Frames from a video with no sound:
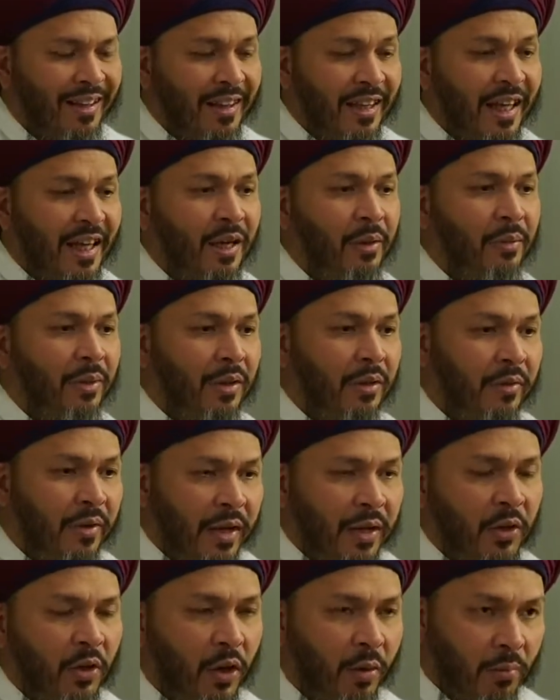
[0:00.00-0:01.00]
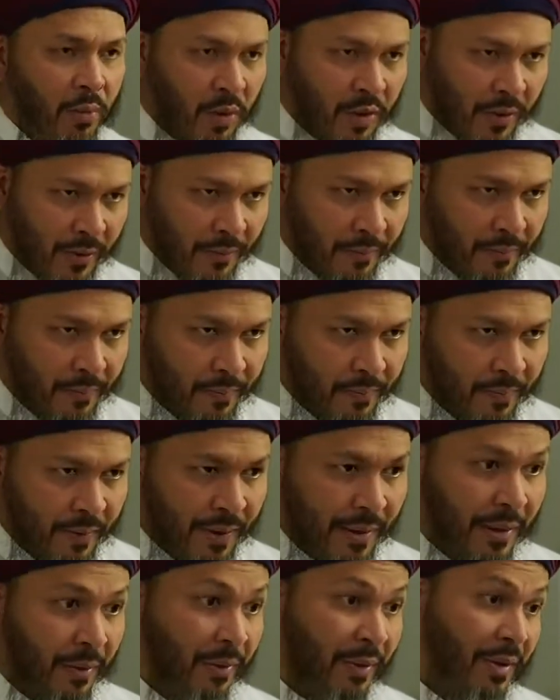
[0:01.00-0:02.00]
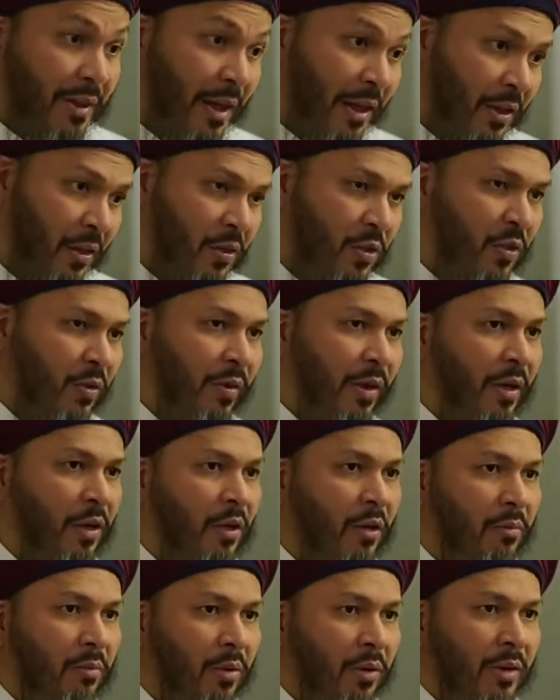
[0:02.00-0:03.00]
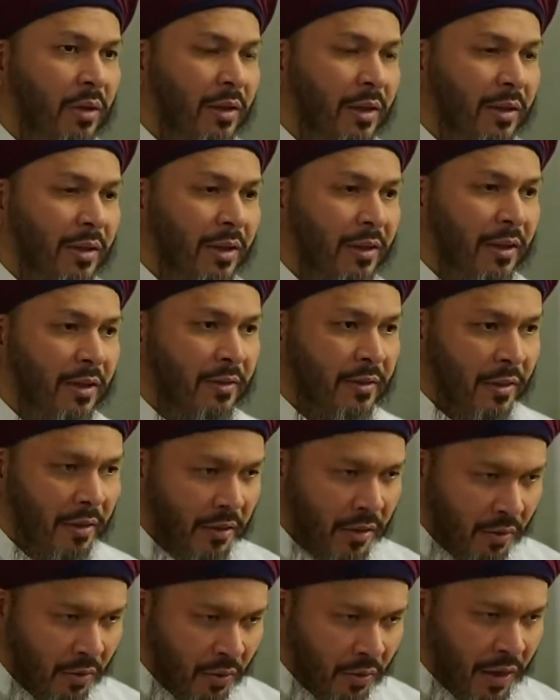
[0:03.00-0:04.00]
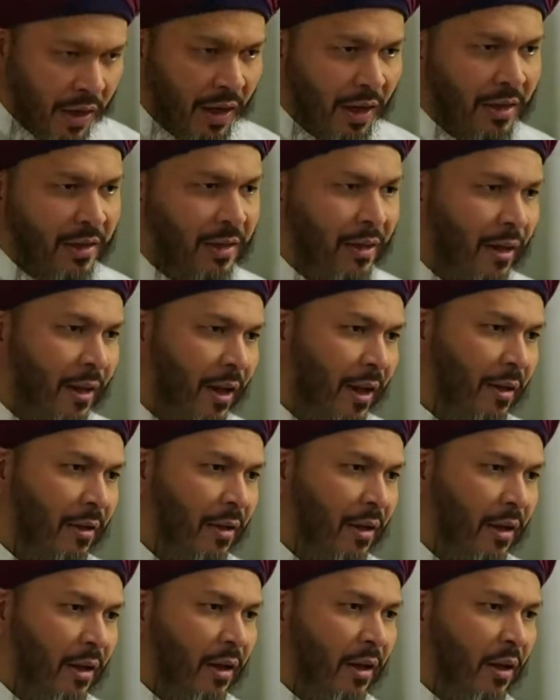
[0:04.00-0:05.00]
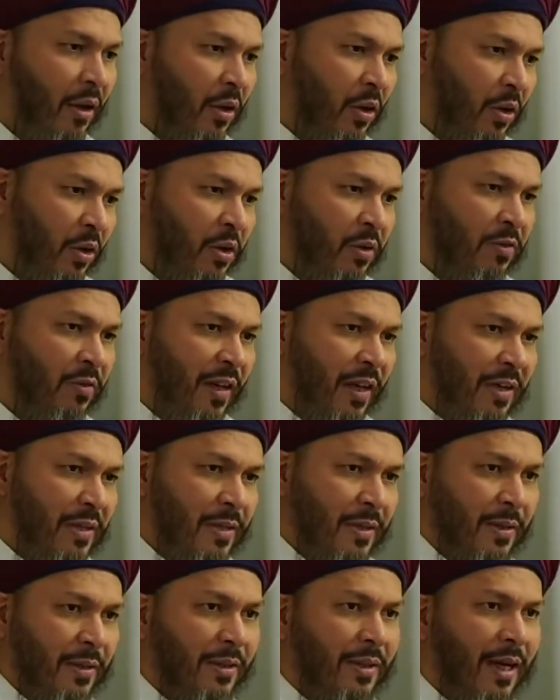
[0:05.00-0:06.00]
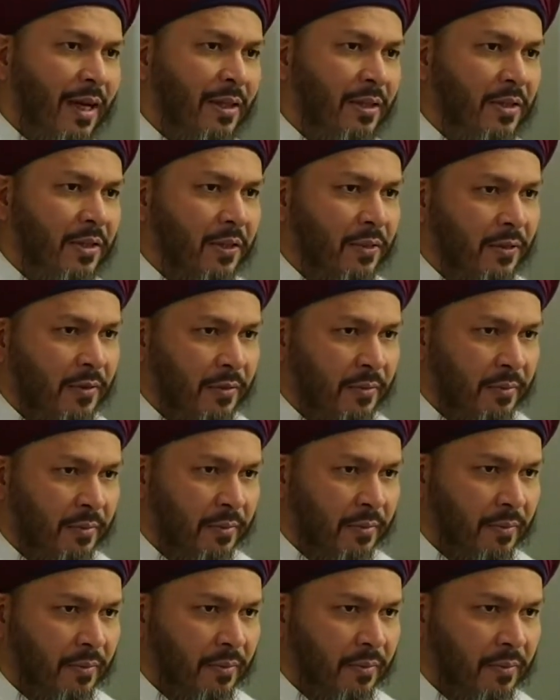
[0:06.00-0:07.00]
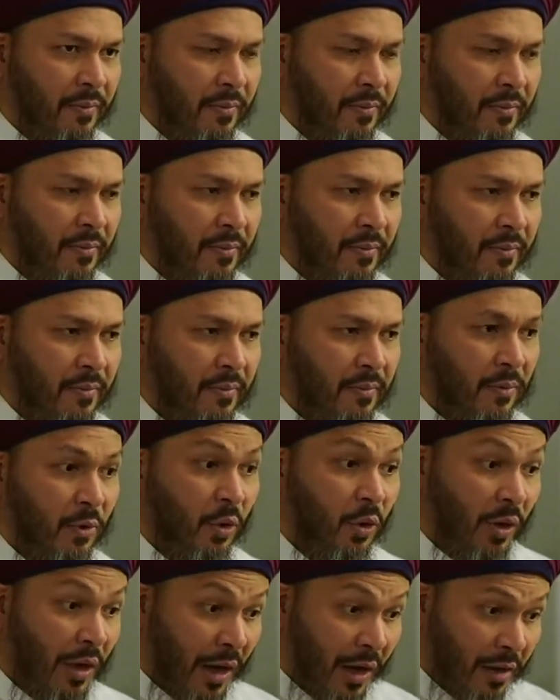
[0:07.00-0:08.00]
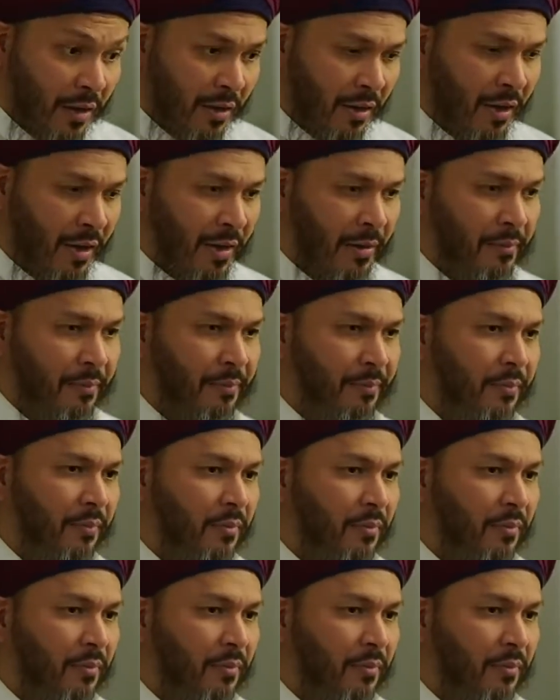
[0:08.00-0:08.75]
they will read your book, and they will tell you to read your book. And then they say, now look harder there, you're going to find certain answers. Look harder there.